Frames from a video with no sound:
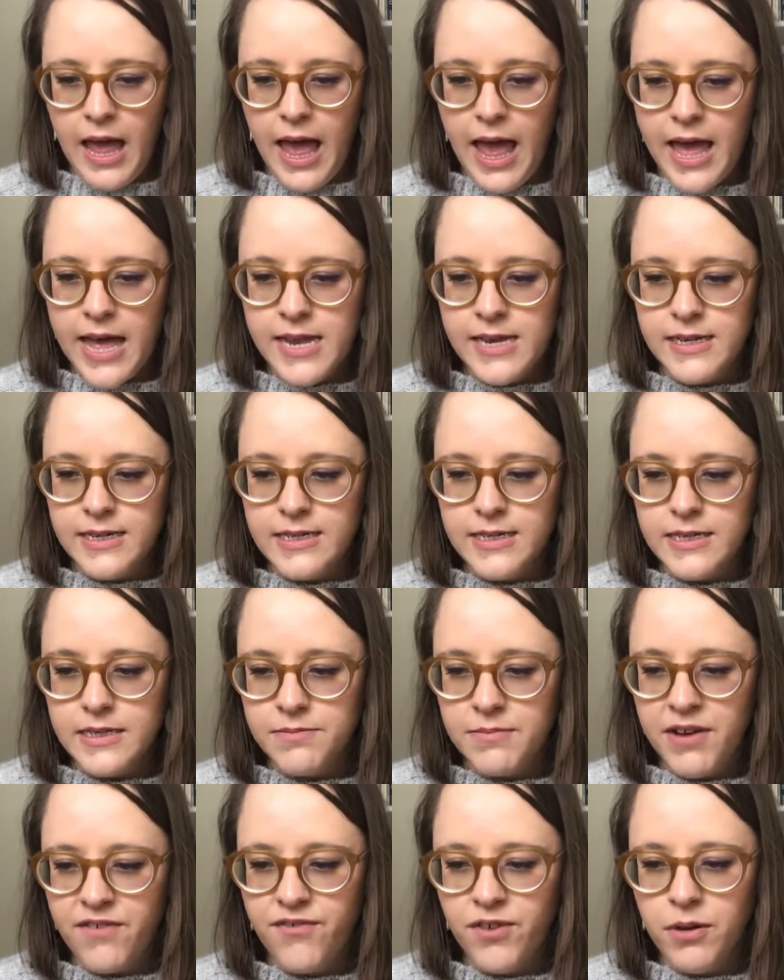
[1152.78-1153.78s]
and
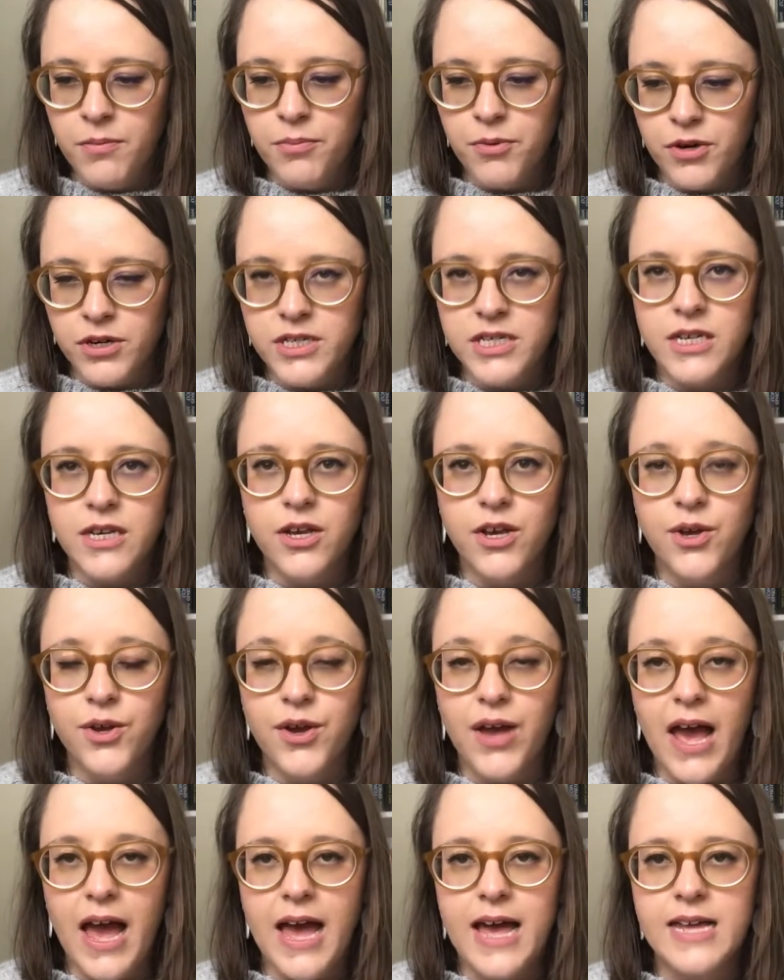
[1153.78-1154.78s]
my friend Bronte, who
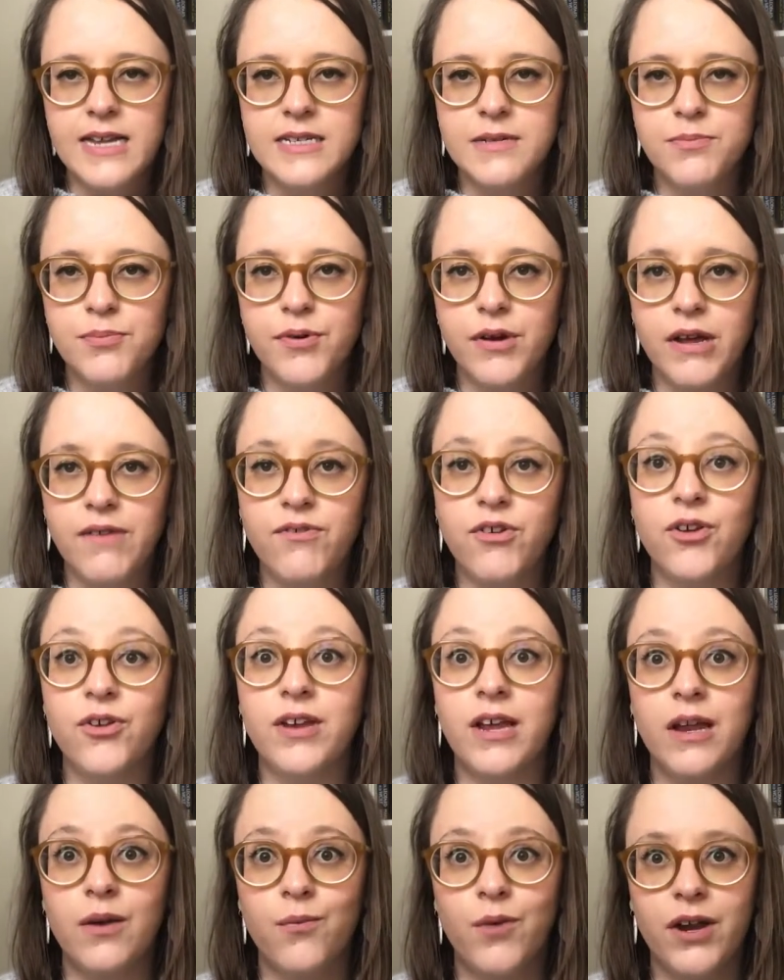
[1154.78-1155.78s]
had preview
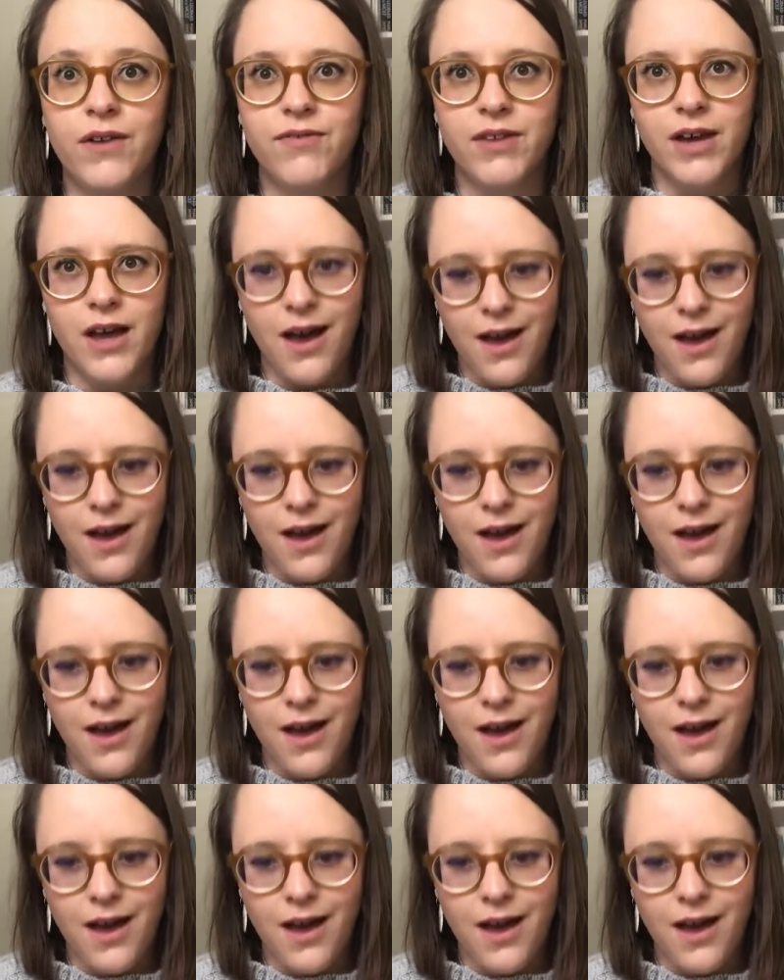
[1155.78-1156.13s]
knit one of the